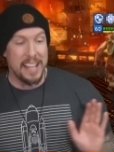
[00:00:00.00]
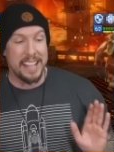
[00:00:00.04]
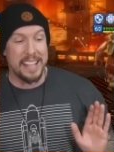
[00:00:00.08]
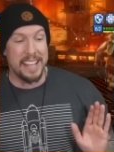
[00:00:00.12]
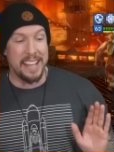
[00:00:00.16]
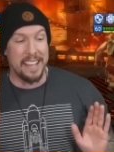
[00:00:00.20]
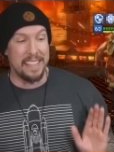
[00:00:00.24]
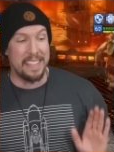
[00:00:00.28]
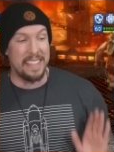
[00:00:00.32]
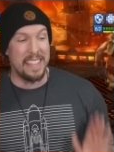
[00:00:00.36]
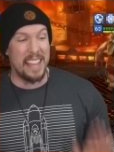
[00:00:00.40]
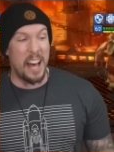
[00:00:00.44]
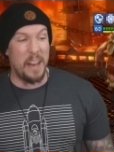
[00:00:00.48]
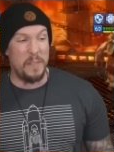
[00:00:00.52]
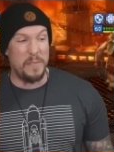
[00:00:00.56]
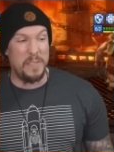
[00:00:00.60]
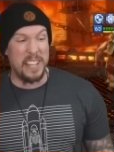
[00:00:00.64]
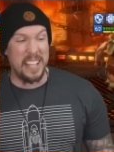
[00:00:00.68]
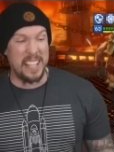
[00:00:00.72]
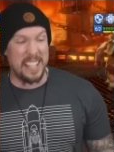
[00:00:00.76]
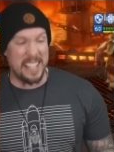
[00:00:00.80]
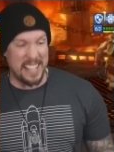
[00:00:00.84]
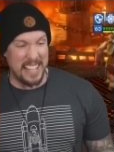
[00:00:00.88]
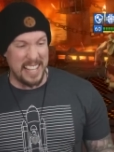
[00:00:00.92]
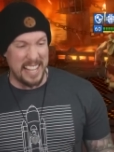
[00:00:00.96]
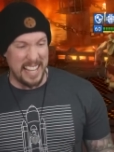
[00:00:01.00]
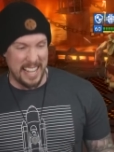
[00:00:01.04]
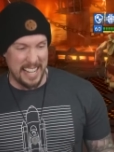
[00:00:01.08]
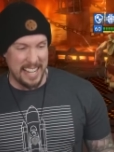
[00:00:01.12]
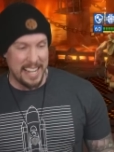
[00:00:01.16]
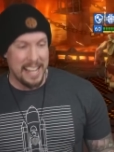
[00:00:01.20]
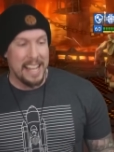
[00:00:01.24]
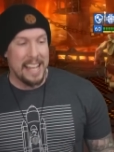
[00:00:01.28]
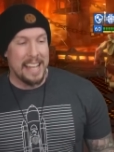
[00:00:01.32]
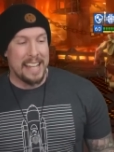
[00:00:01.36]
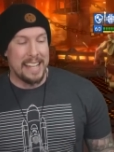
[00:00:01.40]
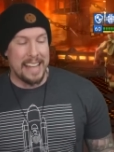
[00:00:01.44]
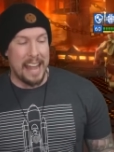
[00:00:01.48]
You love to see it.
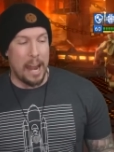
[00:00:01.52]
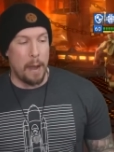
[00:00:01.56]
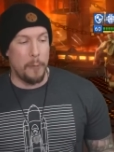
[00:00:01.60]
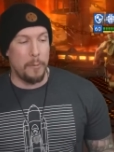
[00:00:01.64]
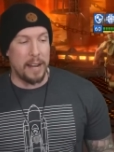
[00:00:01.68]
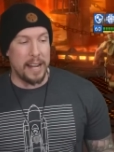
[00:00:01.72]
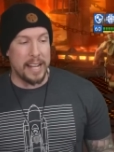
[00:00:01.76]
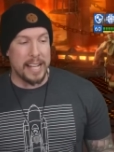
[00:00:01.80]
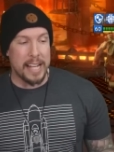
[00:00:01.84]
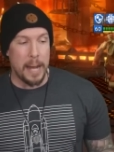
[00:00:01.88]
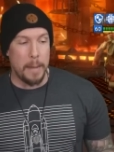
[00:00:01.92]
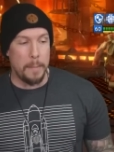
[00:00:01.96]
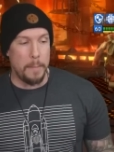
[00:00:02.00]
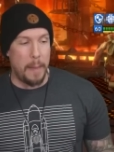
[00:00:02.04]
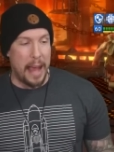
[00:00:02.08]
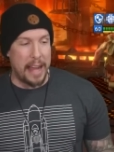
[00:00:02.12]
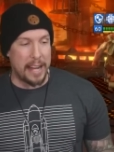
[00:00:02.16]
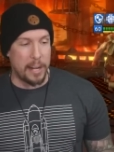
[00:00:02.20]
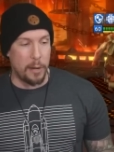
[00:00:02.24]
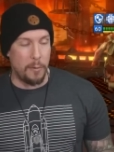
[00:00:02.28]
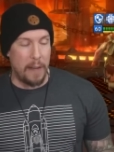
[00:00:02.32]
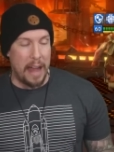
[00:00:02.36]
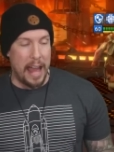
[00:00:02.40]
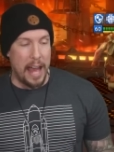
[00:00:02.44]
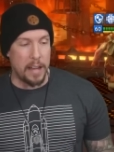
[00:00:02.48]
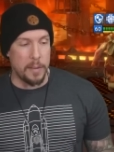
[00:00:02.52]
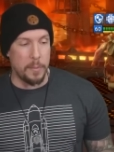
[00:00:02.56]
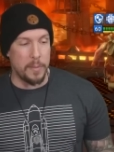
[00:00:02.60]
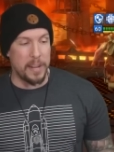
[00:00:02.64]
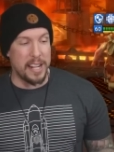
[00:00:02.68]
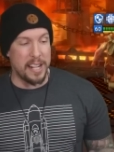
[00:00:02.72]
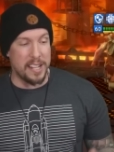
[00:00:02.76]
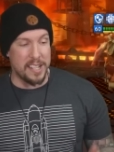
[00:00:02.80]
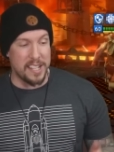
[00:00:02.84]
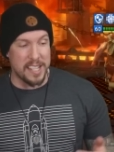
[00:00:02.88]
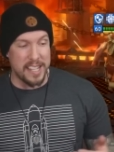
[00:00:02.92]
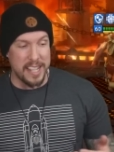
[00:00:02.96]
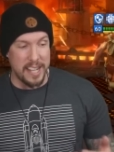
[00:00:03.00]
Now we're going to come back around and we're
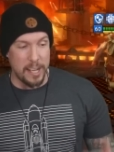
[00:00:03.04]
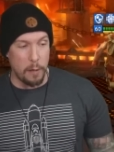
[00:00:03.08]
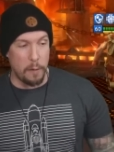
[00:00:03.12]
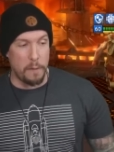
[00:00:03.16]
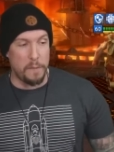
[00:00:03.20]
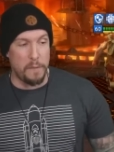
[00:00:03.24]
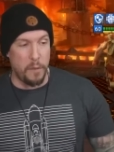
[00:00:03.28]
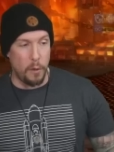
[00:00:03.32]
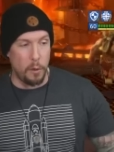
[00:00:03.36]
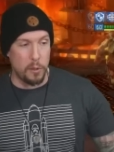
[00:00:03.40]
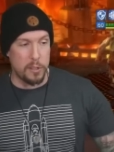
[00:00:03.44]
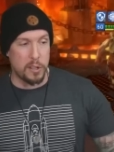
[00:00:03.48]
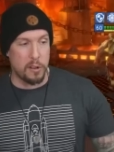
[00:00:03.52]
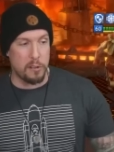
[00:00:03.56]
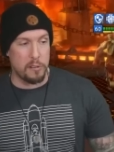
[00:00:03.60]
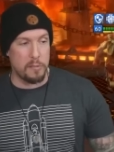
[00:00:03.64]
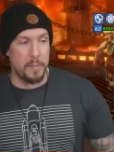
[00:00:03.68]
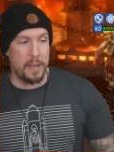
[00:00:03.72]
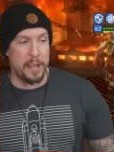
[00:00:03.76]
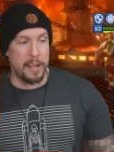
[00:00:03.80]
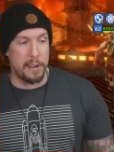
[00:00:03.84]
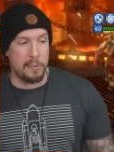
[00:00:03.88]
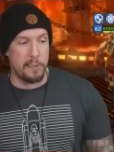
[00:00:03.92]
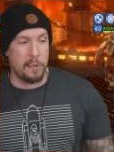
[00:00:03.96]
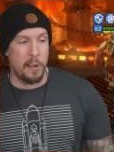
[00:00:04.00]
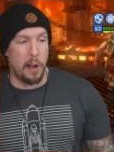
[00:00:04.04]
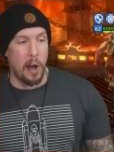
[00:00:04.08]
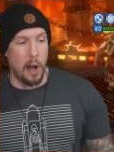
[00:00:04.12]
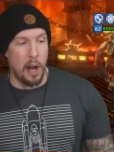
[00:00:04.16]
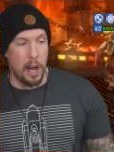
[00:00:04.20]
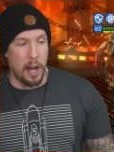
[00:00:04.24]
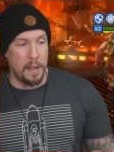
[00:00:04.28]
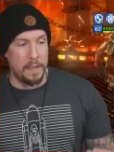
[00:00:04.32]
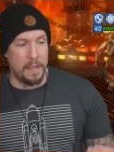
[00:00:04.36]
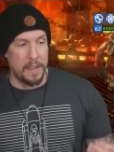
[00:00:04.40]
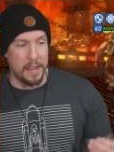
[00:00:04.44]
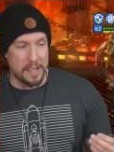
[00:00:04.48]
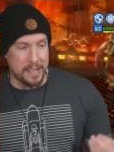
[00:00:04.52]
going to steal full turn meter
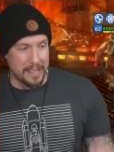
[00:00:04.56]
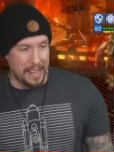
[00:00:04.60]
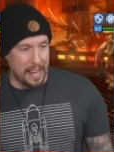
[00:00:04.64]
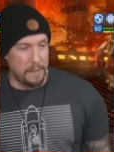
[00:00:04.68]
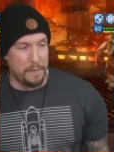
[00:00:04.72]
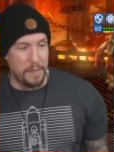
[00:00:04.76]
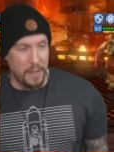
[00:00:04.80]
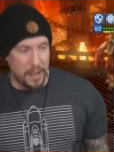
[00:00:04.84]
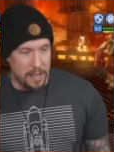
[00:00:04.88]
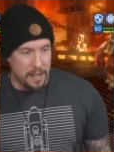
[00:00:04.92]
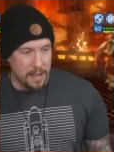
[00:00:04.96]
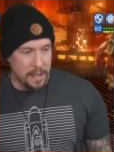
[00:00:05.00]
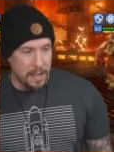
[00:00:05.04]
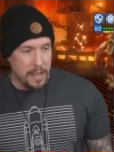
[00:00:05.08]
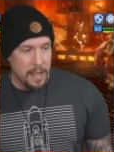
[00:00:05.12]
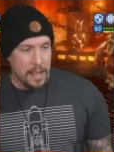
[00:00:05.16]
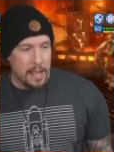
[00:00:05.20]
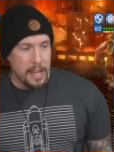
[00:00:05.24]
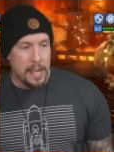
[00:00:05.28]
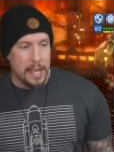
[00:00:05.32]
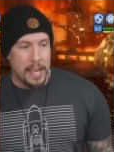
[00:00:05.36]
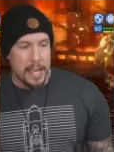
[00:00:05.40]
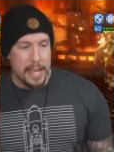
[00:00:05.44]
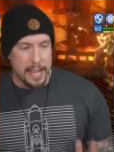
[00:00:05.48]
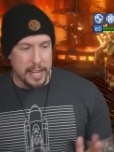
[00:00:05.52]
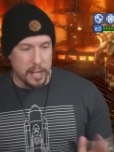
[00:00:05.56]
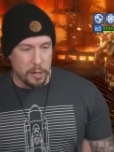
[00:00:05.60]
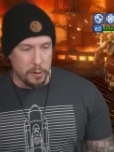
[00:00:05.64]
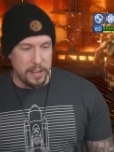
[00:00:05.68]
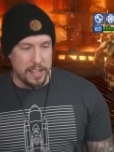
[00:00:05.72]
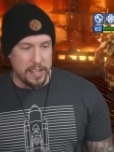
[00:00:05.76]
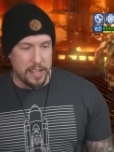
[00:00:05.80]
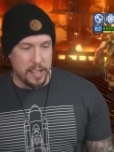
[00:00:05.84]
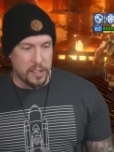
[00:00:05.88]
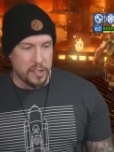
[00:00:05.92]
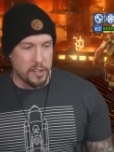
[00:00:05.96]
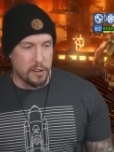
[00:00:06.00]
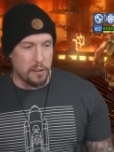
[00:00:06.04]
on the Siphon.
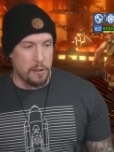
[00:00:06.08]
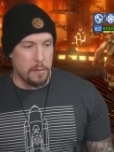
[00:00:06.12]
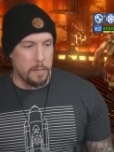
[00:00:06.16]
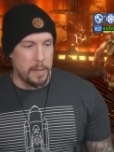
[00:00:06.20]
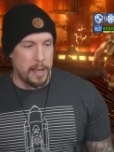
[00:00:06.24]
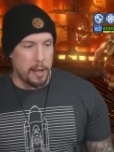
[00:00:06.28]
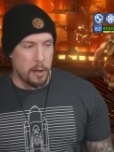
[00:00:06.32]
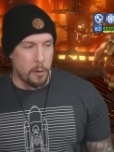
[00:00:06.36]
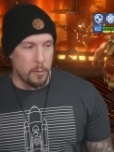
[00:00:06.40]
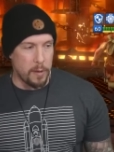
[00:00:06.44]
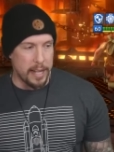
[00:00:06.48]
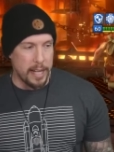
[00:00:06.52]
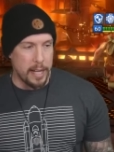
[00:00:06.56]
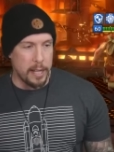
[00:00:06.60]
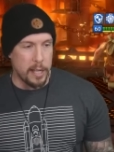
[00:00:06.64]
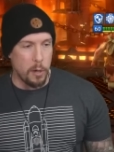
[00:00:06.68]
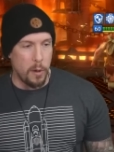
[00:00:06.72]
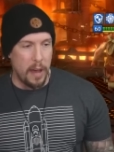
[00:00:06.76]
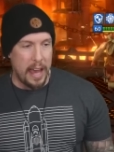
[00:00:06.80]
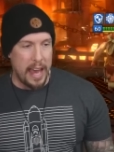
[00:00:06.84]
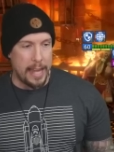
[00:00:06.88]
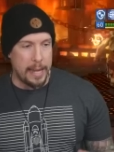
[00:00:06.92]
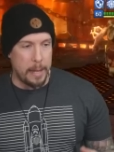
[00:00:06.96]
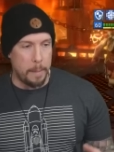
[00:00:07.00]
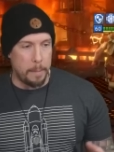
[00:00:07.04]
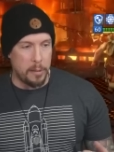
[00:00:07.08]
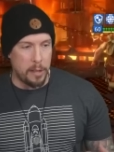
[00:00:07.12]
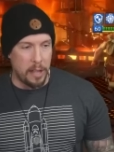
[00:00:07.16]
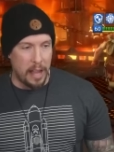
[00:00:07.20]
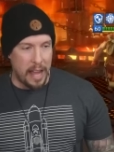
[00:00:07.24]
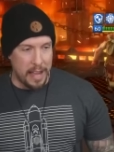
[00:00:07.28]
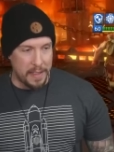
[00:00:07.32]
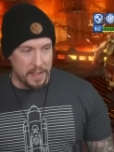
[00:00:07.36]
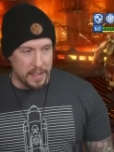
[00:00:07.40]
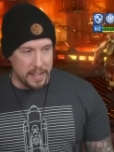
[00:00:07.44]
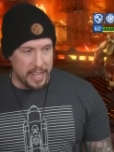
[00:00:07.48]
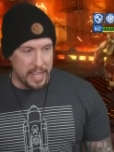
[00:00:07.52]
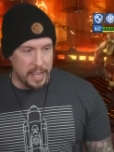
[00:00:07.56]
Increases turn meter. We're going to go ahead and
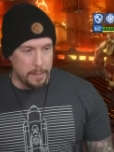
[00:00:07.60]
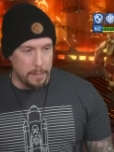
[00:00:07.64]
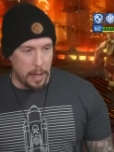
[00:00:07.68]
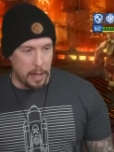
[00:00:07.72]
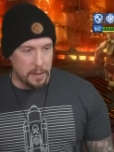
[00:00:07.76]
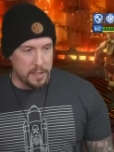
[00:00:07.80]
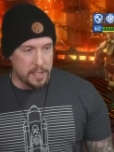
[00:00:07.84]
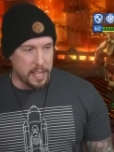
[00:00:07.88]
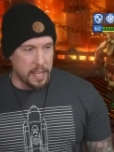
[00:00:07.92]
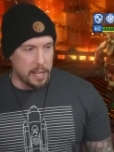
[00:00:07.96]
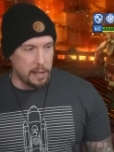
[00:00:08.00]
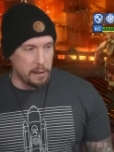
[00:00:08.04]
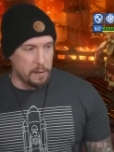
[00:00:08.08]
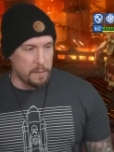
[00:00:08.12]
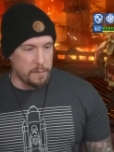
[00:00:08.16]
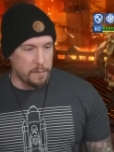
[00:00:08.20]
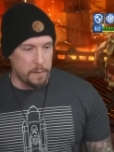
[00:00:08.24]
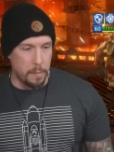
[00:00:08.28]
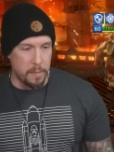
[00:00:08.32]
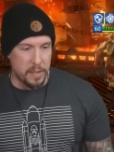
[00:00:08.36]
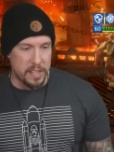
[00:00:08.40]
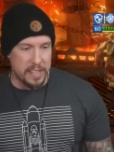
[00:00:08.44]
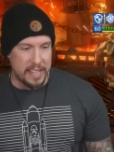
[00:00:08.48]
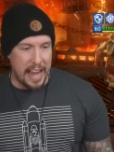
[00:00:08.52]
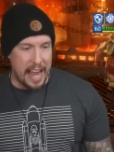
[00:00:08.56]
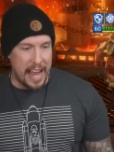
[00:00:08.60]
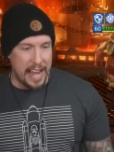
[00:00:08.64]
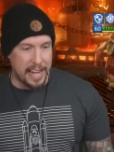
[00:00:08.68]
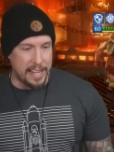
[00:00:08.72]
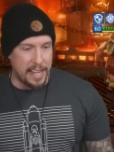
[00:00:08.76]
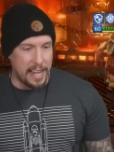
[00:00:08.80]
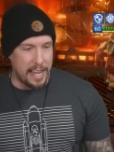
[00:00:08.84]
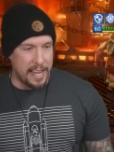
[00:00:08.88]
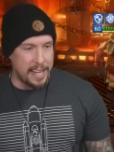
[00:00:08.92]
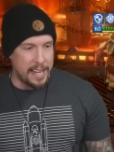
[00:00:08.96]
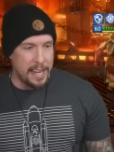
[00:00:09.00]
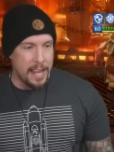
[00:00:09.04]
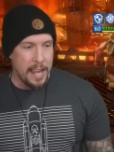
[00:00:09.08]
apply the debuffs here from Stag
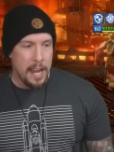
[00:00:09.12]
Knight.